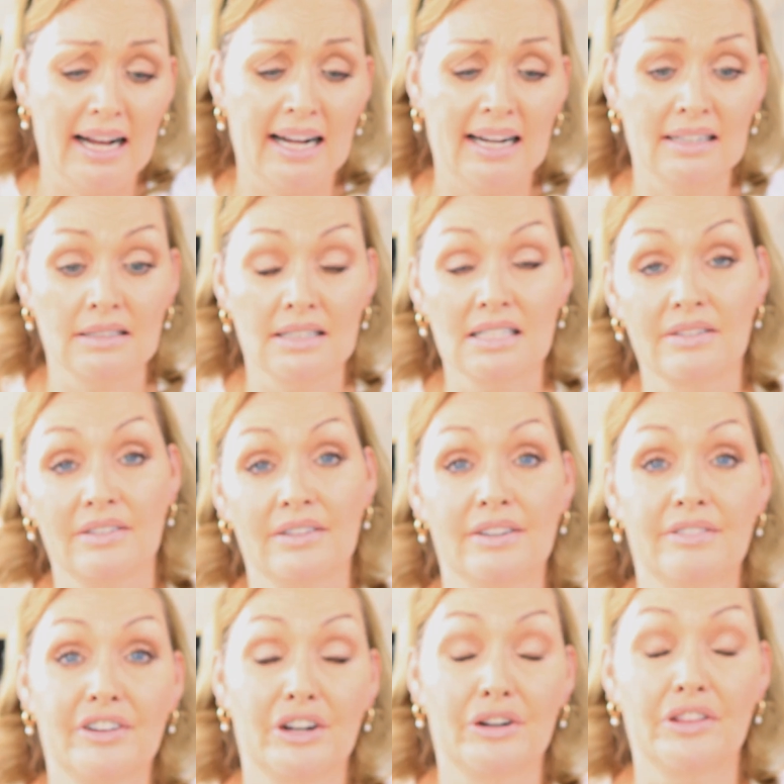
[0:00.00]
and
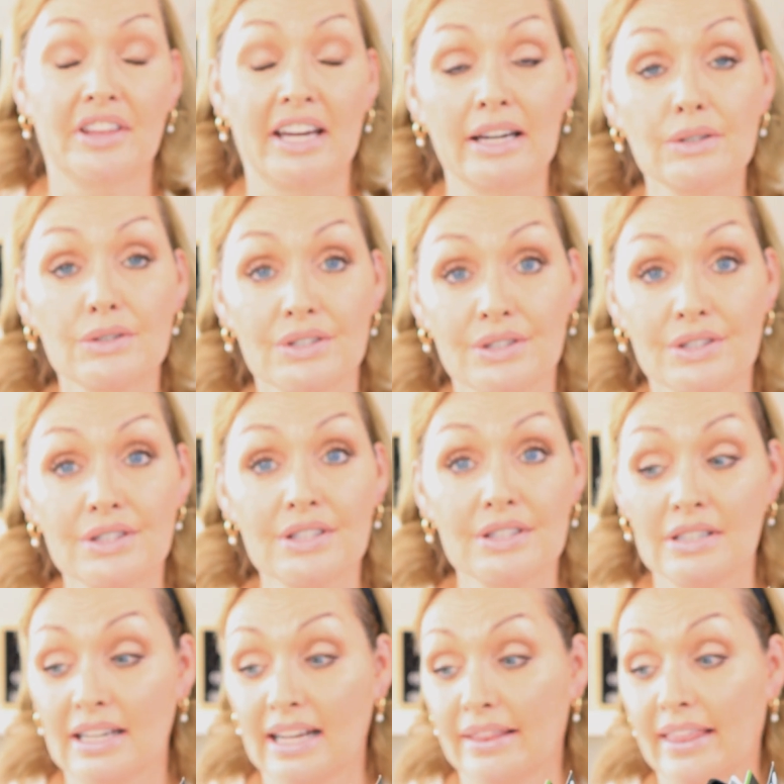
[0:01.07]
for your
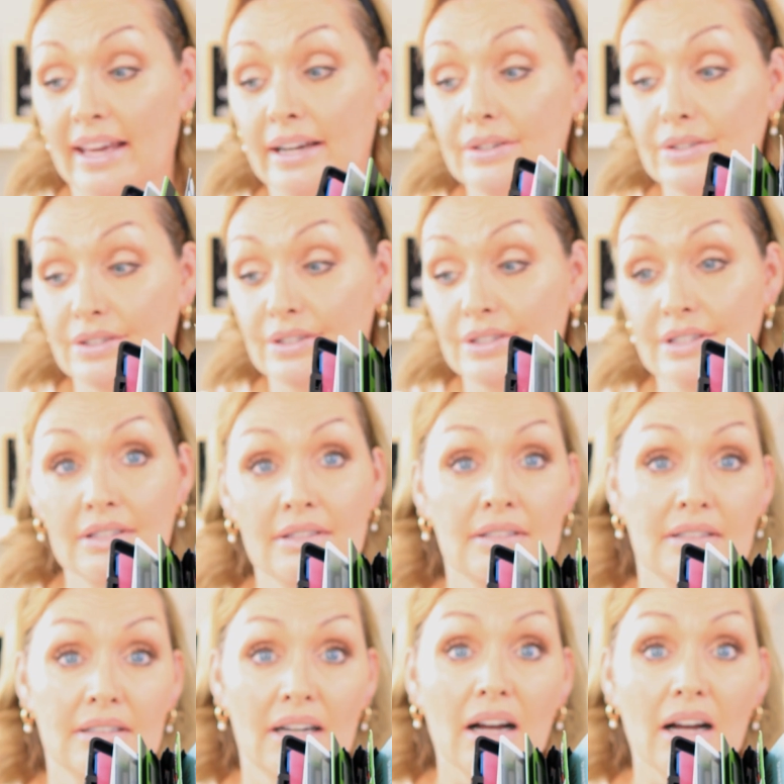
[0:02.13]
thousands and thousands